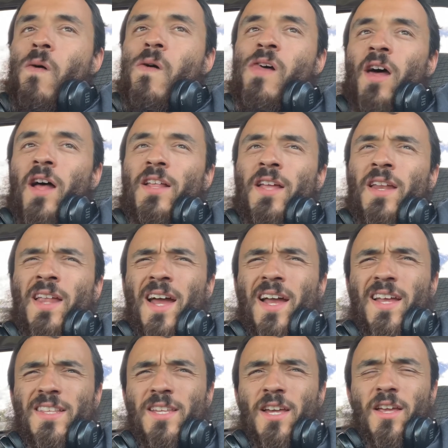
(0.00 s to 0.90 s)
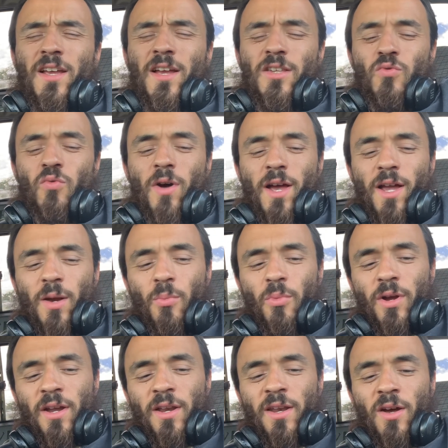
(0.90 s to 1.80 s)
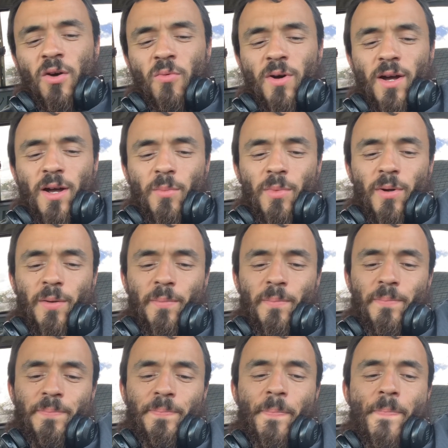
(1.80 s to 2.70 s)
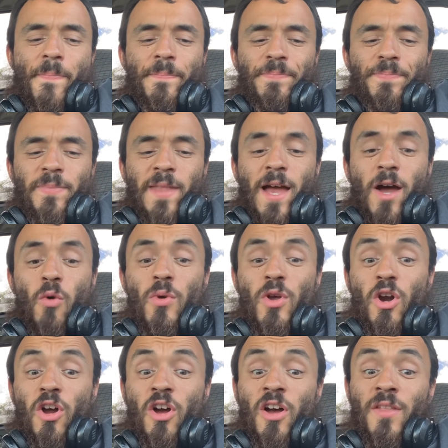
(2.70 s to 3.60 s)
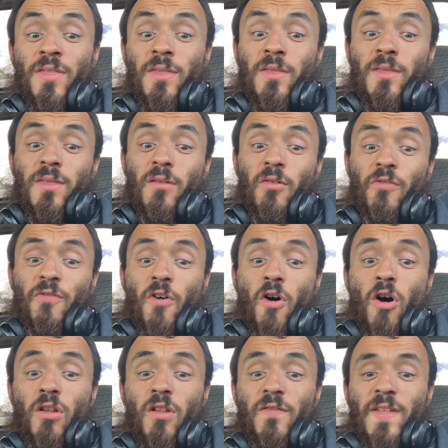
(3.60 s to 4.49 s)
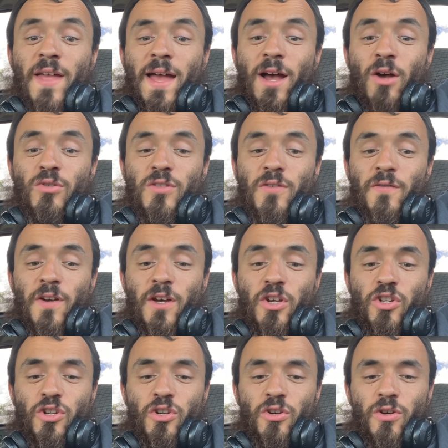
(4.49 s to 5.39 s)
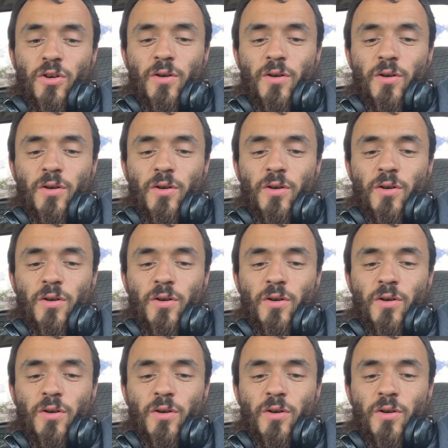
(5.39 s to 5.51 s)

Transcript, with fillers: Uh, and I could tell you guys why, I could break it down why, but now we are on the fall of the house of Usher.